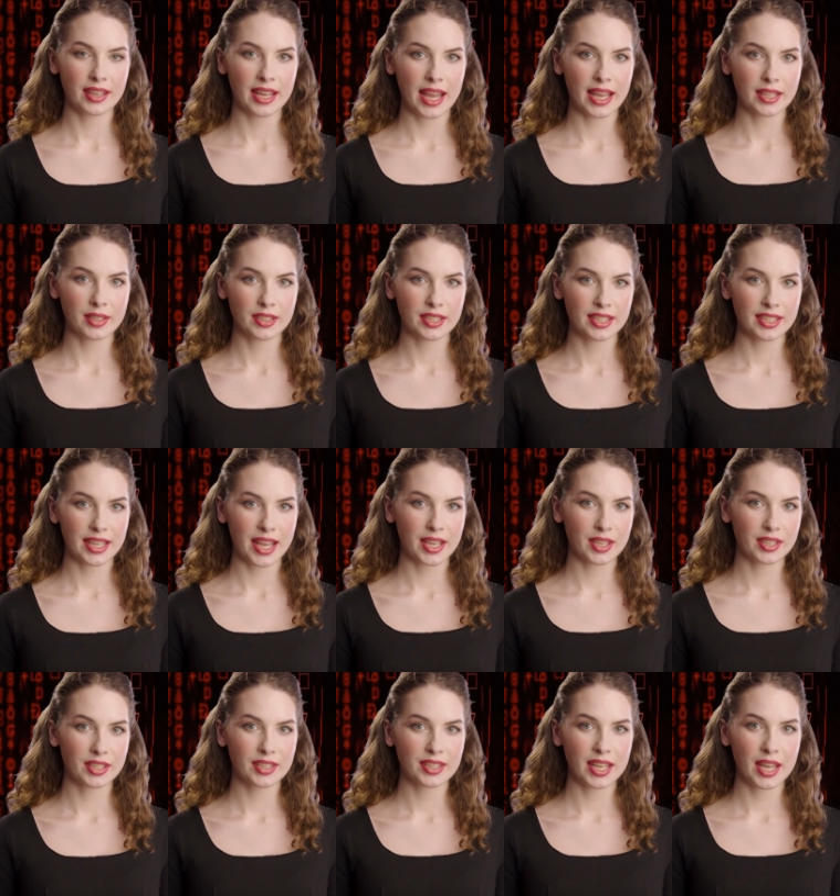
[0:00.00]
Cyber
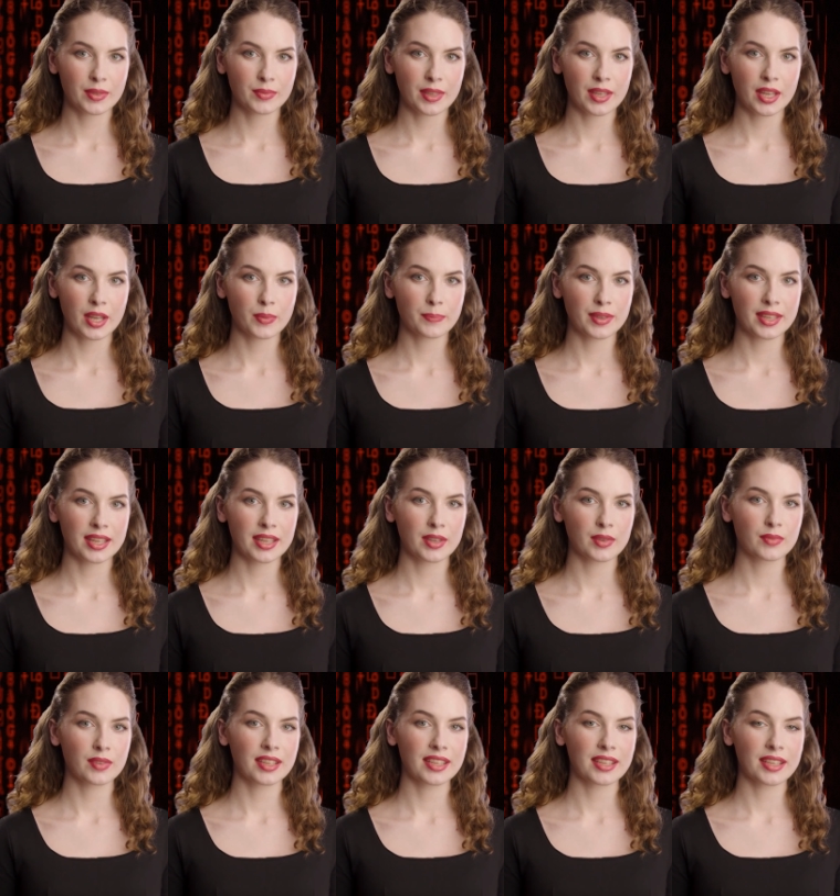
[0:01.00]
attackers are becoming
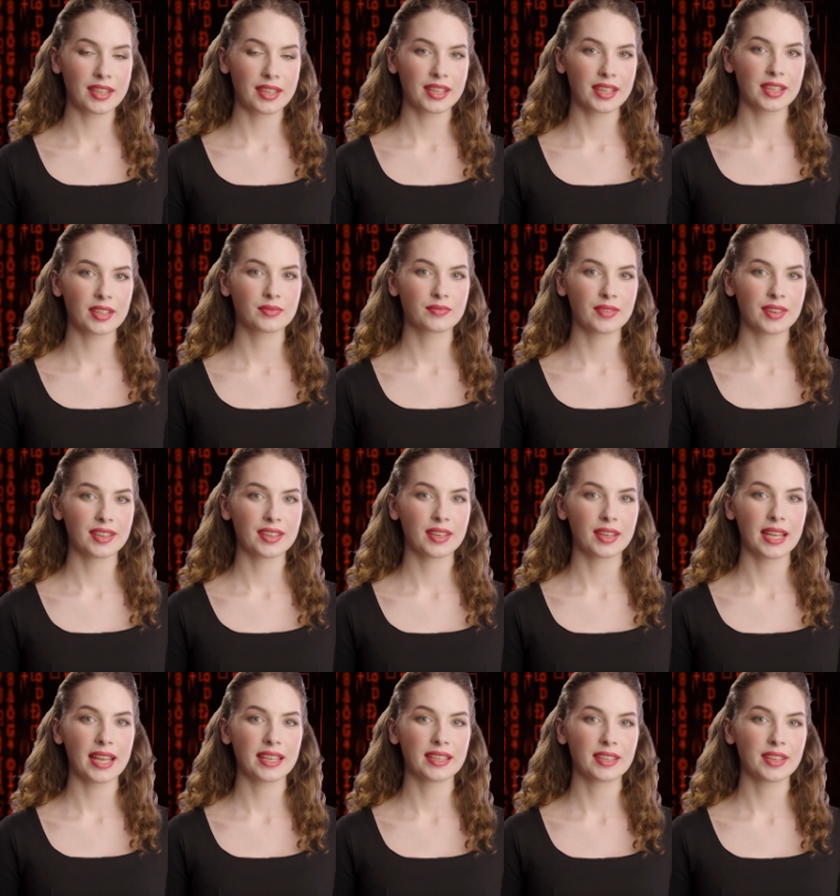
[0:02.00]
increasingly
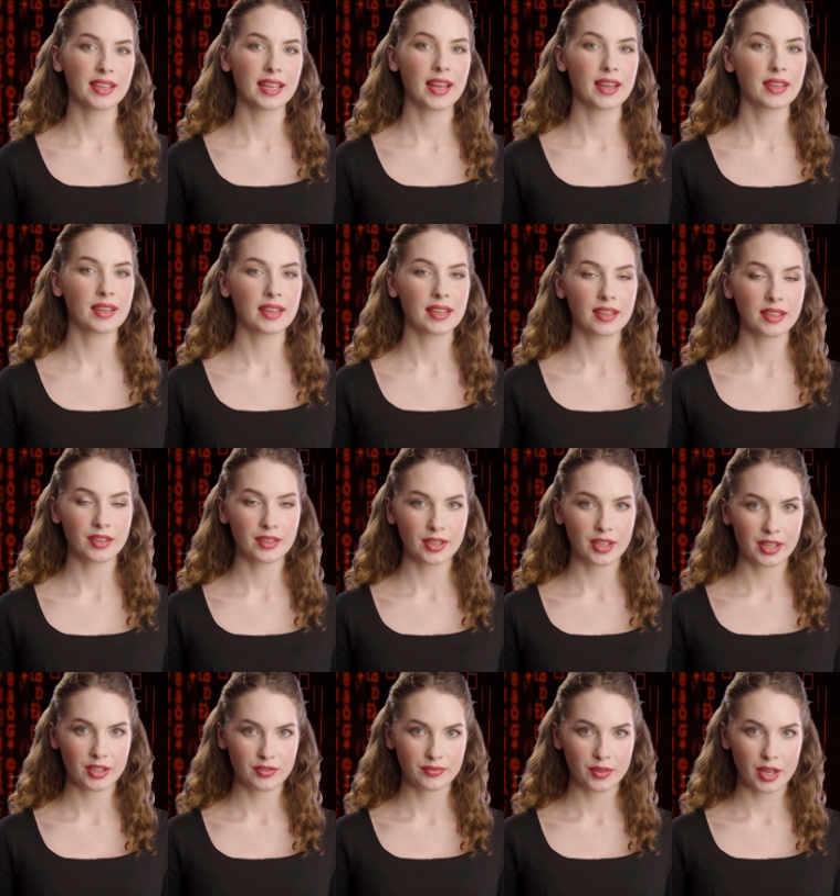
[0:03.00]
sophisticated and are
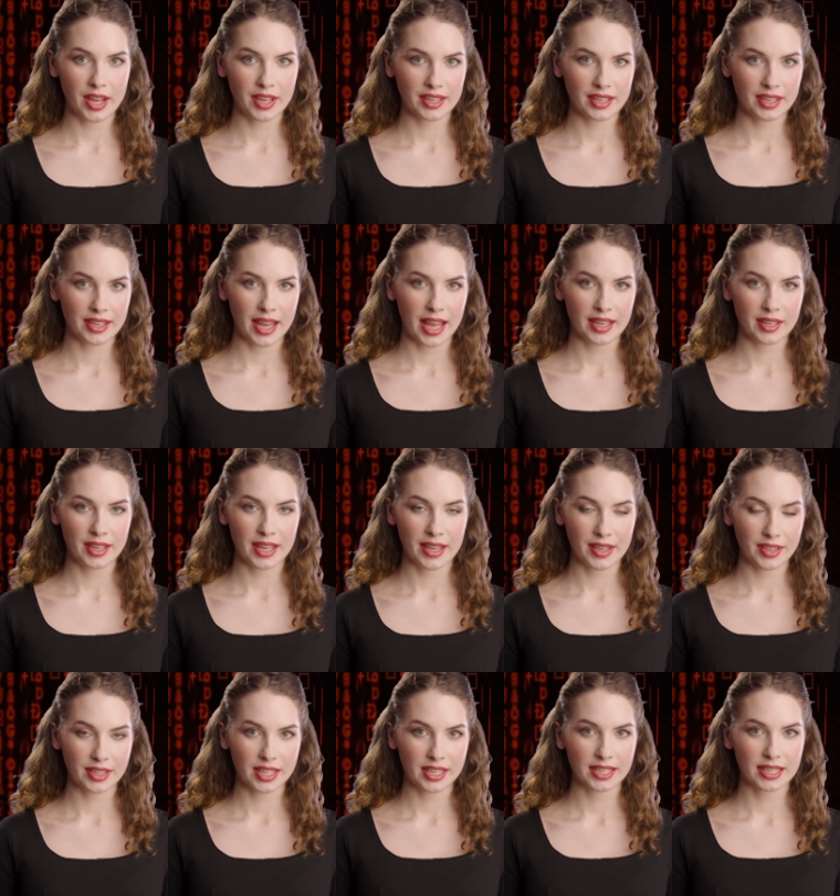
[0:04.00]
using advanced
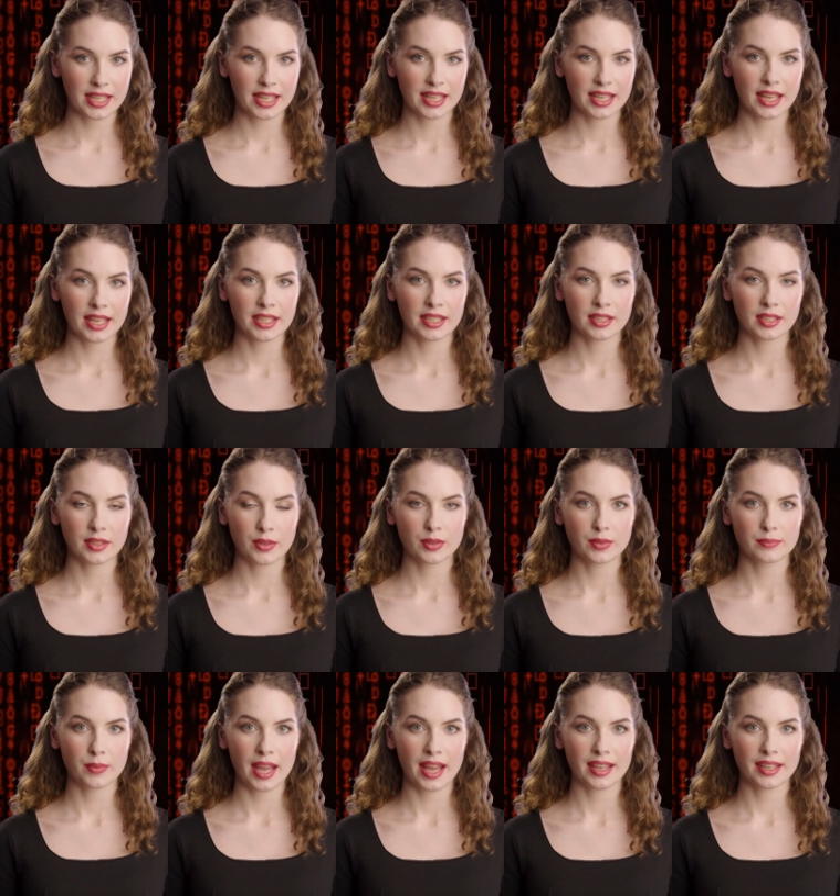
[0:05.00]
tactics and techniques to
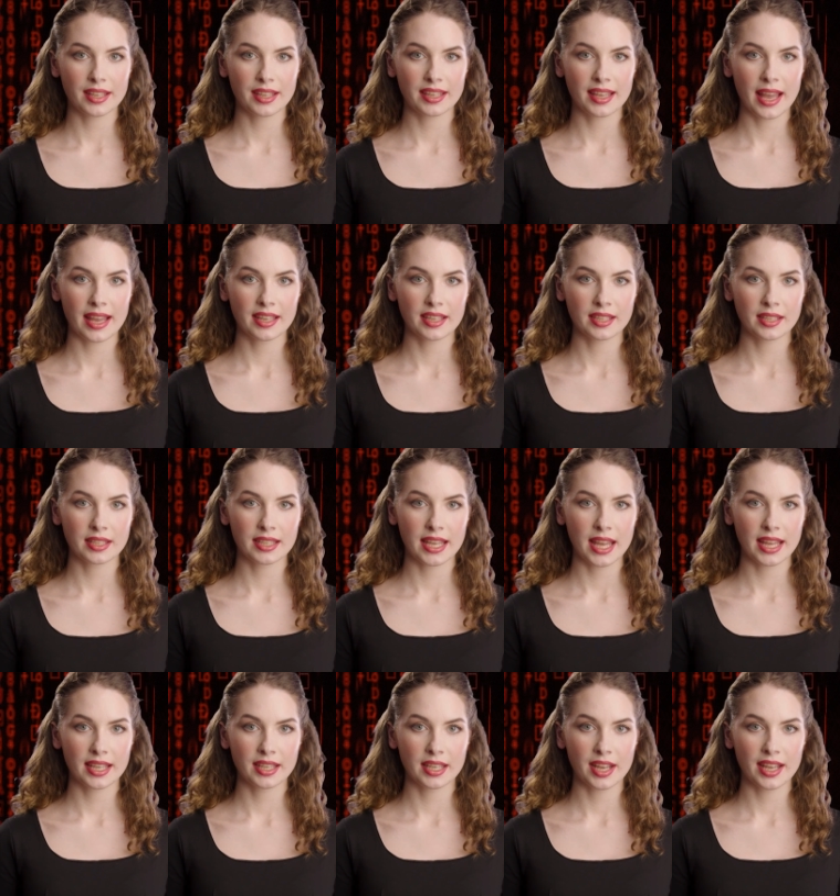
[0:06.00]
evade detection
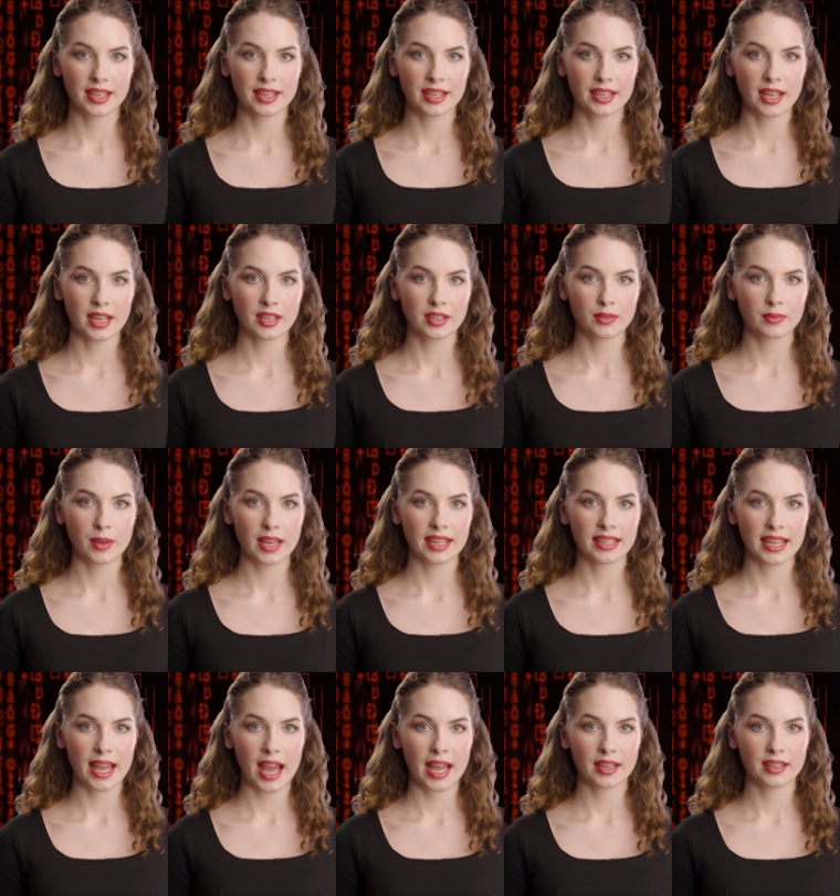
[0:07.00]
and gain
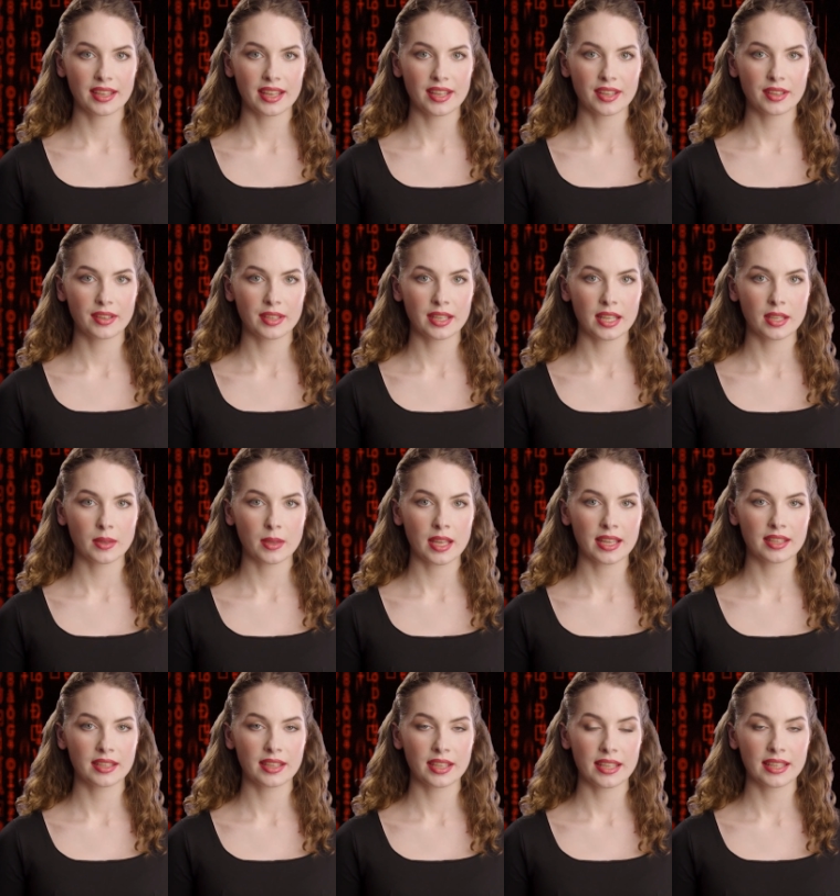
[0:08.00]
unauthorized access to
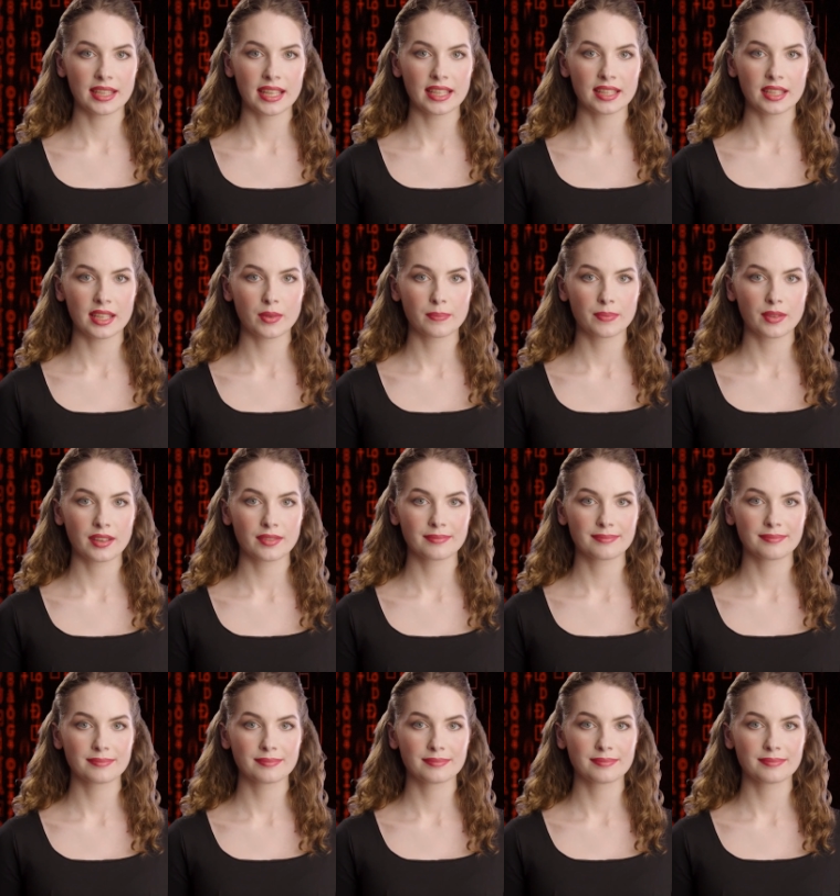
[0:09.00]
networks and systems.